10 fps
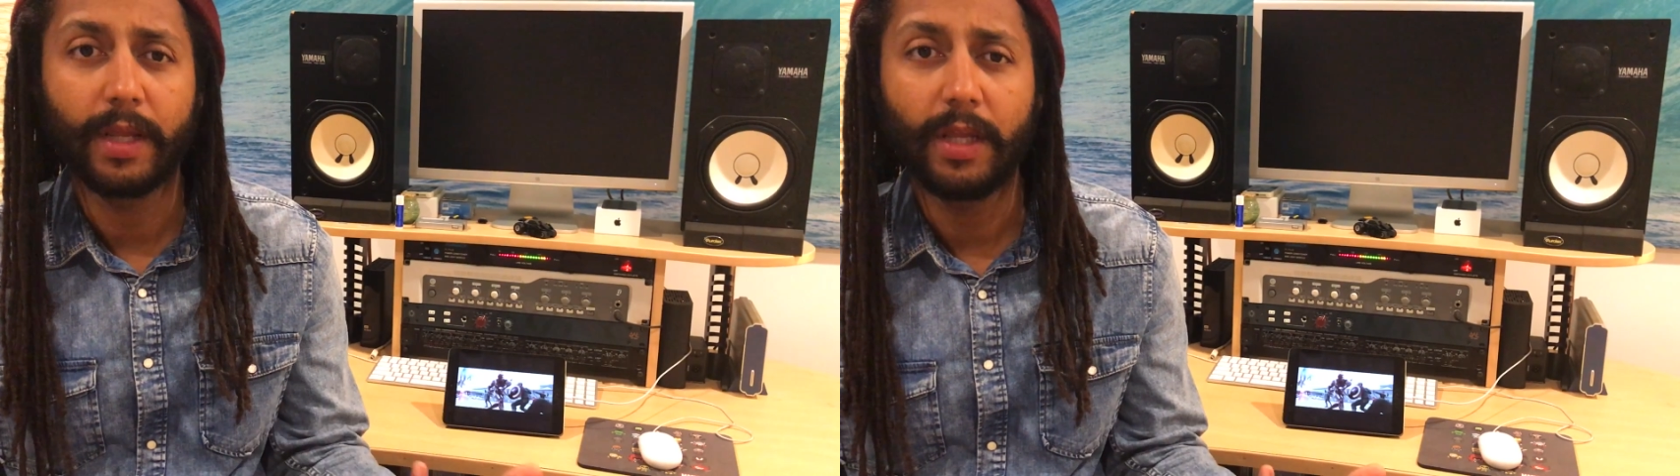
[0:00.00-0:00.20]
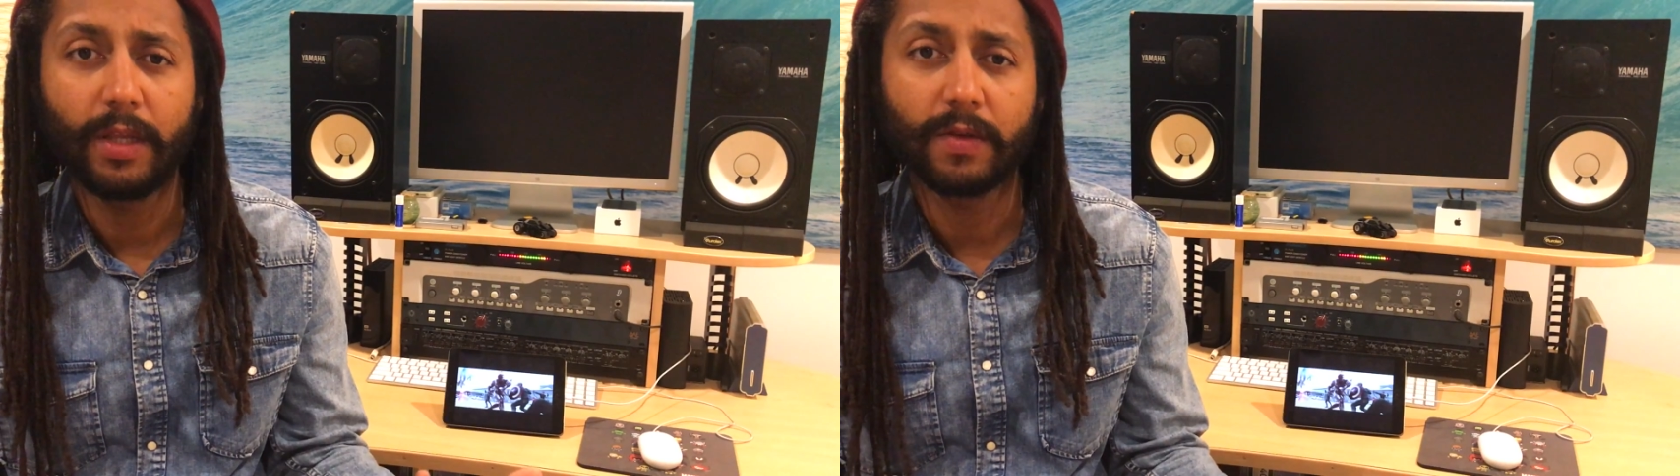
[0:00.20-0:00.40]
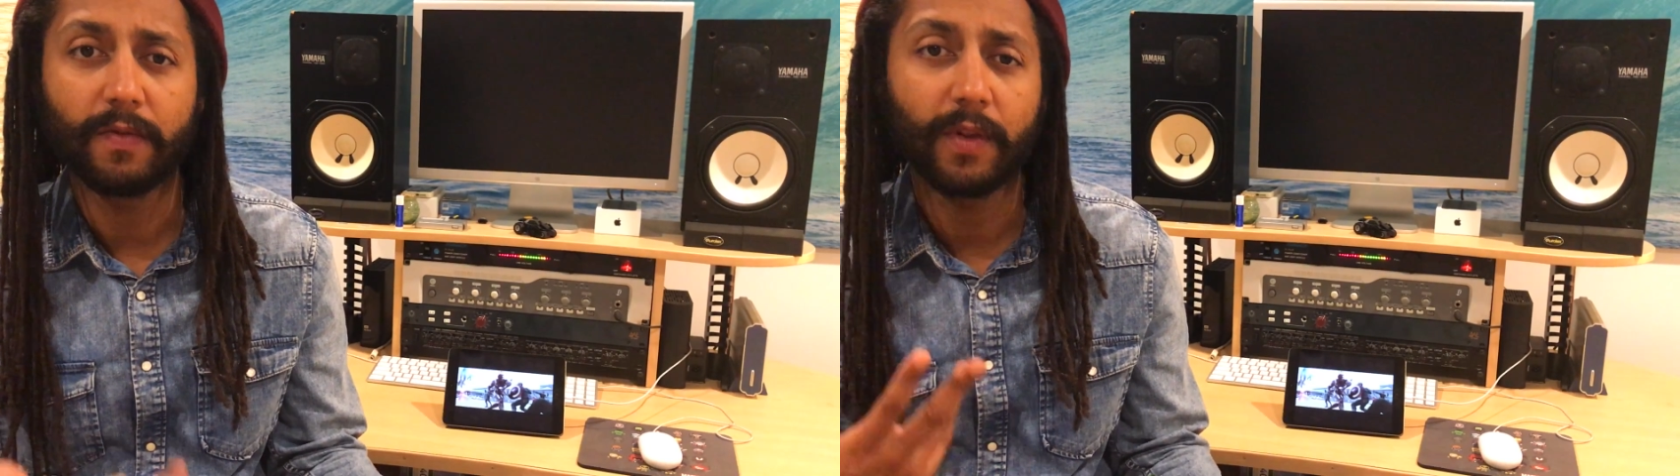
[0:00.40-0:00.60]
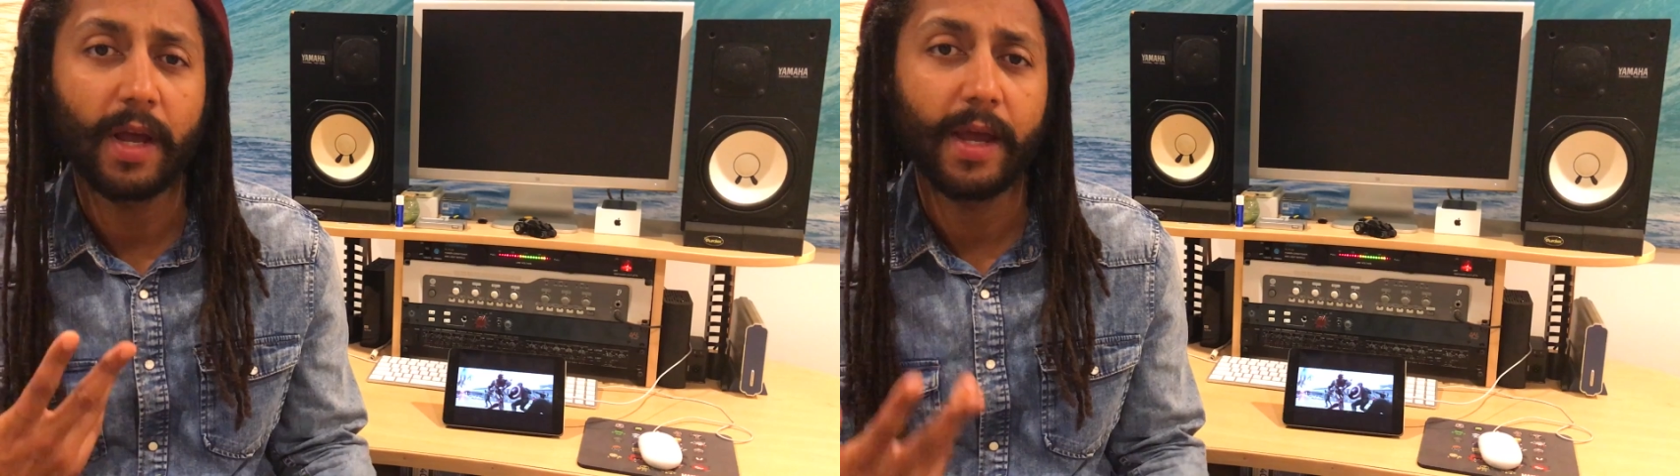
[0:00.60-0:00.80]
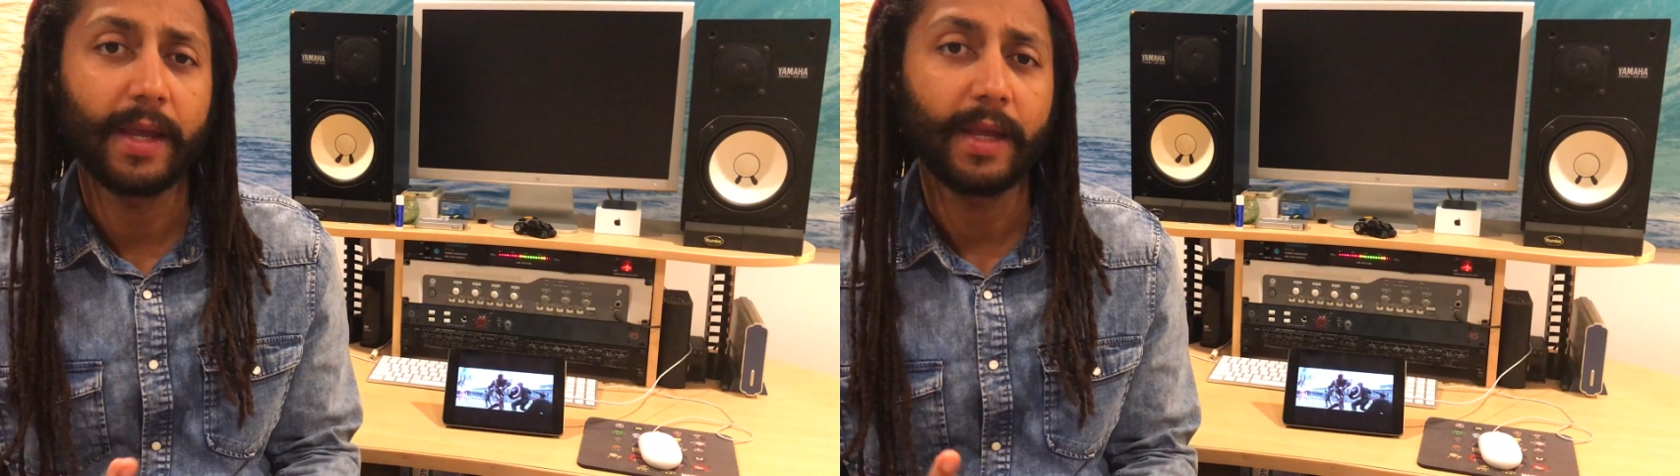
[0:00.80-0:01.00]
he's
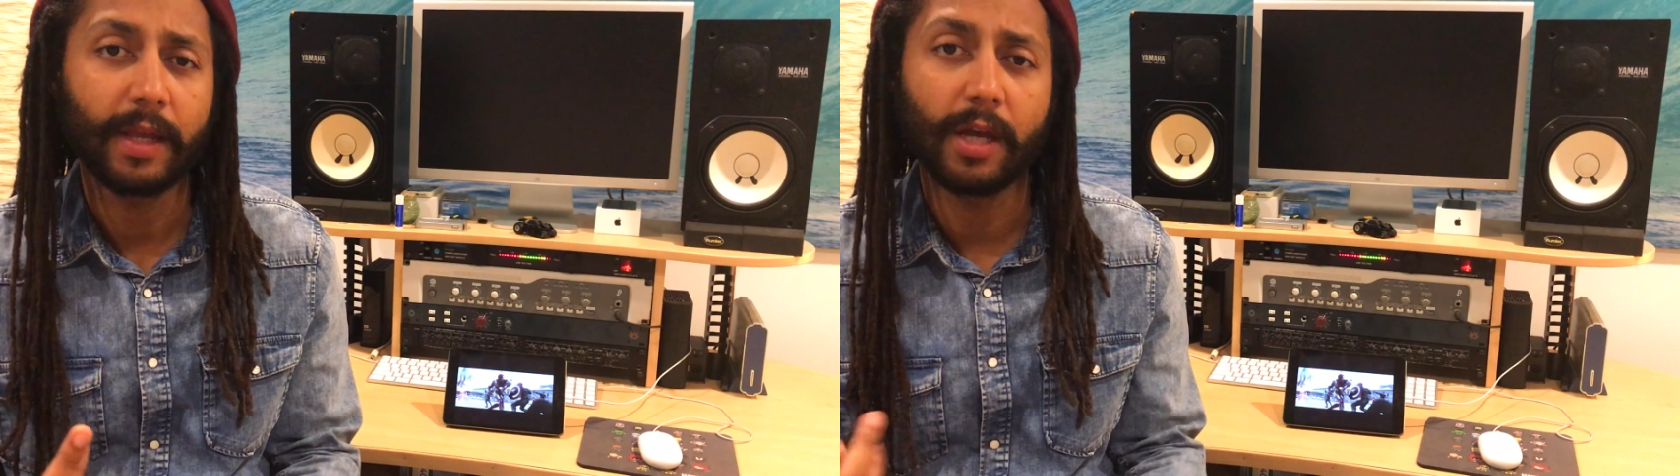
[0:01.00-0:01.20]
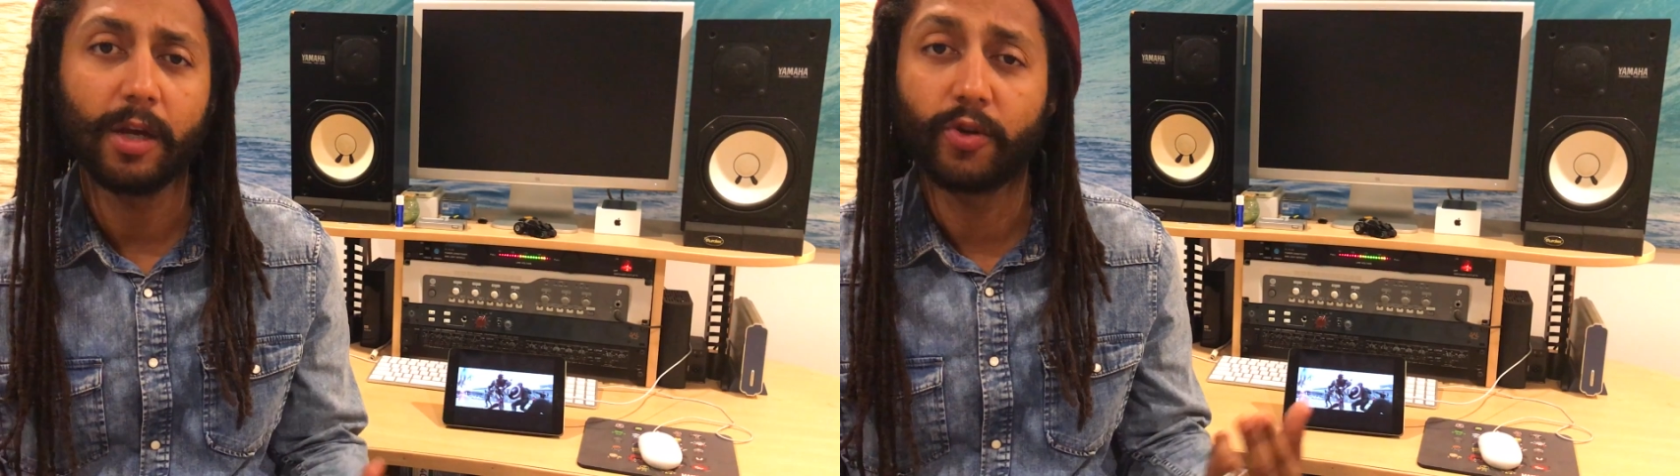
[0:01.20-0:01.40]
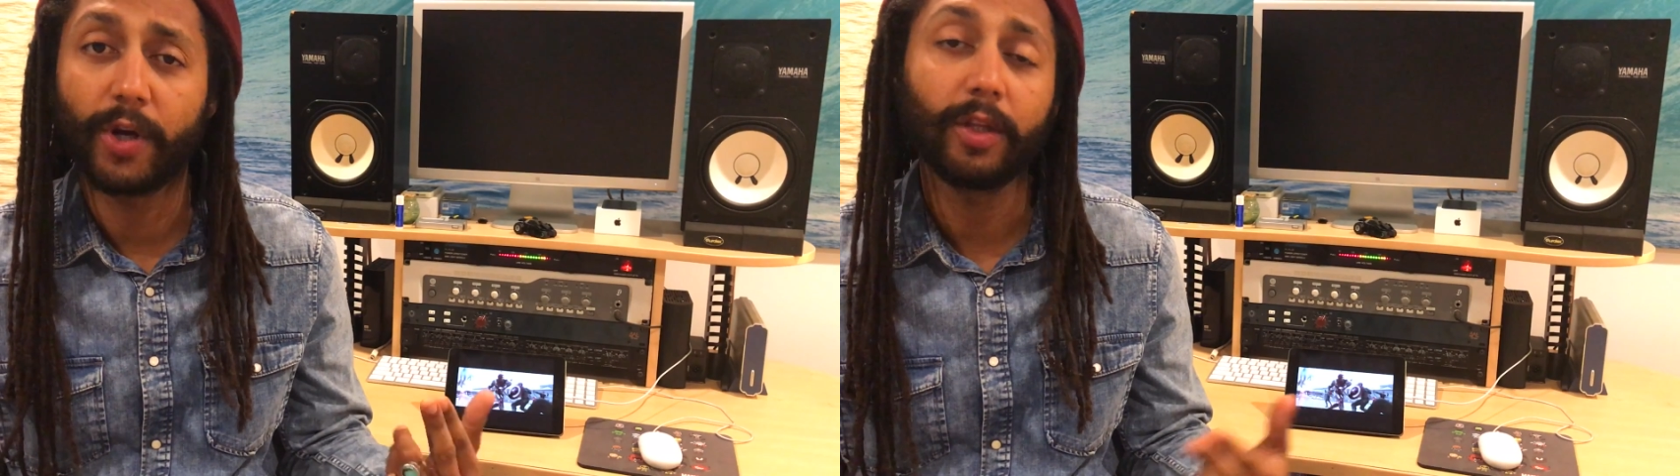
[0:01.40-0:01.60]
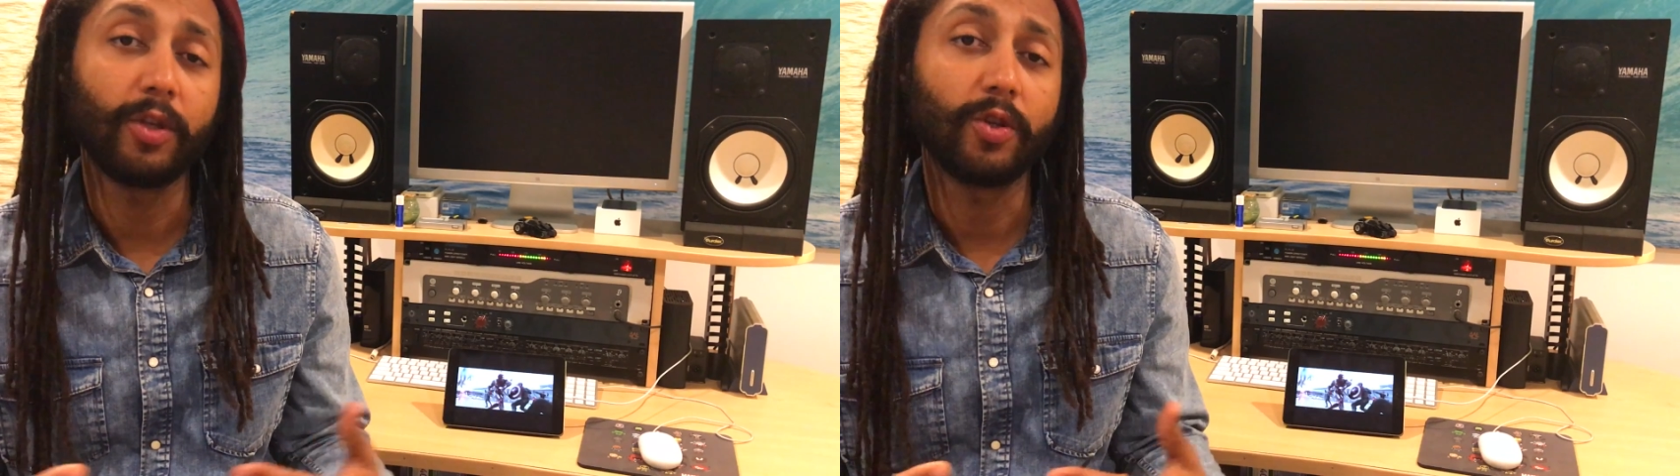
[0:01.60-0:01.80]
flying directly